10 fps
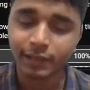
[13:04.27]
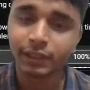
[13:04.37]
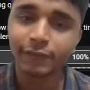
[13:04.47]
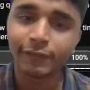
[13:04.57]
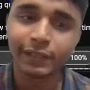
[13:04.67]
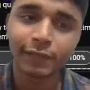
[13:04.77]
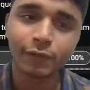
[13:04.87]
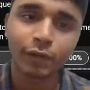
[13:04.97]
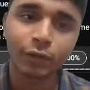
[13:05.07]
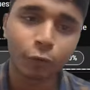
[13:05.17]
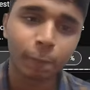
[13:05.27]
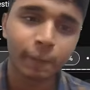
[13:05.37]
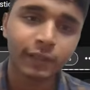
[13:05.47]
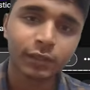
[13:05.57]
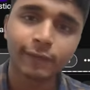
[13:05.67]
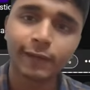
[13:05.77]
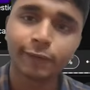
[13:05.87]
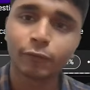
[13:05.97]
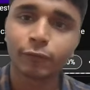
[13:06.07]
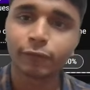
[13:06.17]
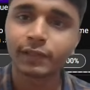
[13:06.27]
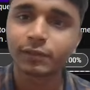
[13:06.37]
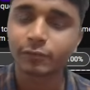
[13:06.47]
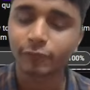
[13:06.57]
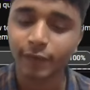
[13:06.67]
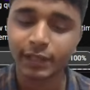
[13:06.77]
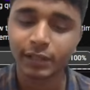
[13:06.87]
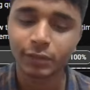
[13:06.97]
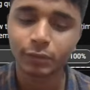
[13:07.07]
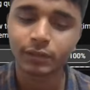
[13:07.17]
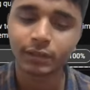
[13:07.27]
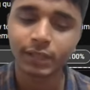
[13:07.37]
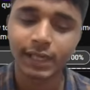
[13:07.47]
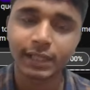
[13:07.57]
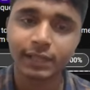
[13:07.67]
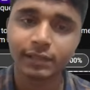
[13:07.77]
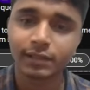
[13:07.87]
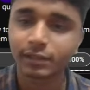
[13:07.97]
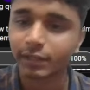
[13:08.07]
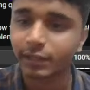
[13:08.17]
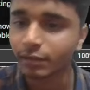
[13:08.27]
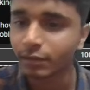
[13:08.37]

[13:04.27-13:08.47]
They will give you a code base, so you will have to find issues in that and just